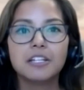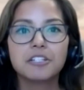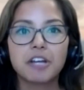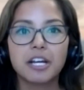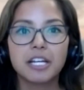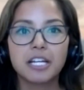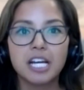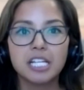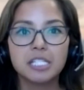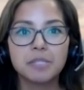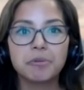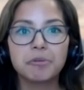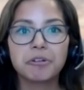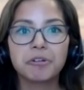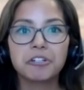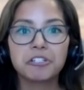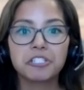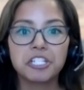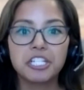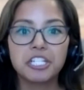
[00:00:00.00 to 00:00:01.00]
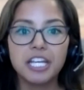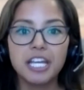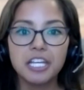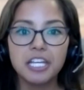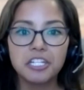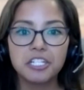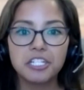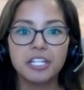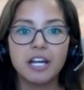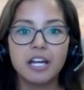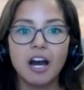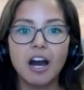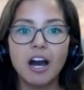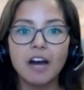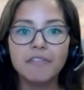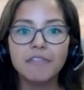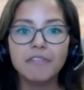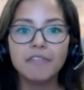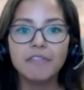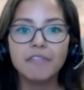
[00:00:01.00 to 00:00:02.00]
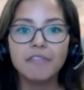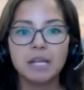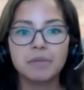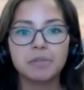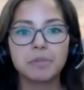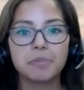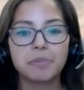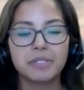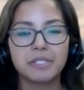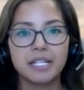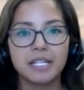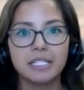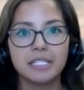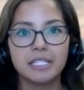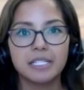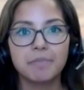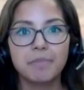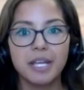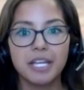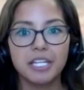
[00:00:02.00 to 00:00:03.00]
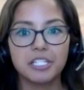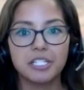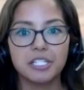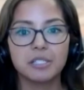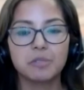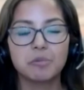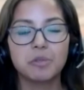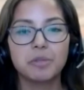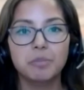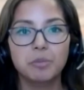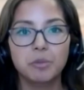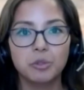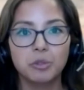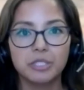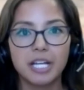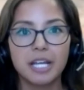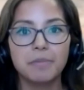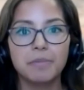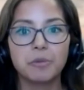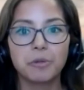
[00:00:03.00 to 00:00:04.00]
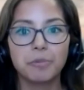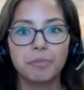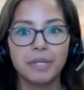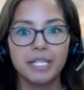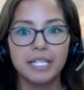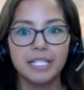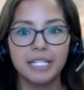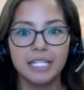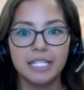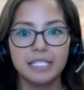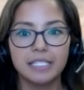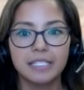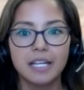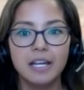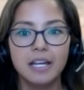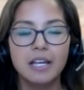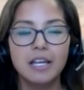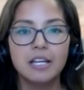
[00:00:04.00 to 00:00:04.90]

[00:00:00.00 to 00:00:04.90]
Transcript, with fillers: Tricuspid regurgitation oftentimes presents in patients with multimorbidities,